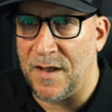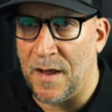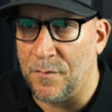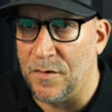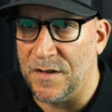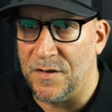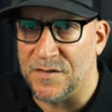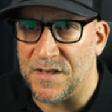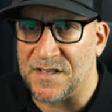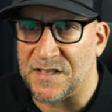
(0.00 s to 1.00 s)
Yeah, I'm going to
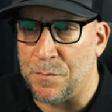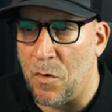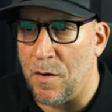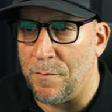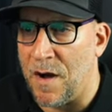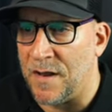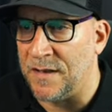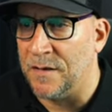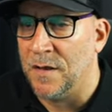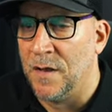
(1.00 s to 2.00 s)
use a small
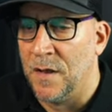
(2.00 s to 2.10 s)
body.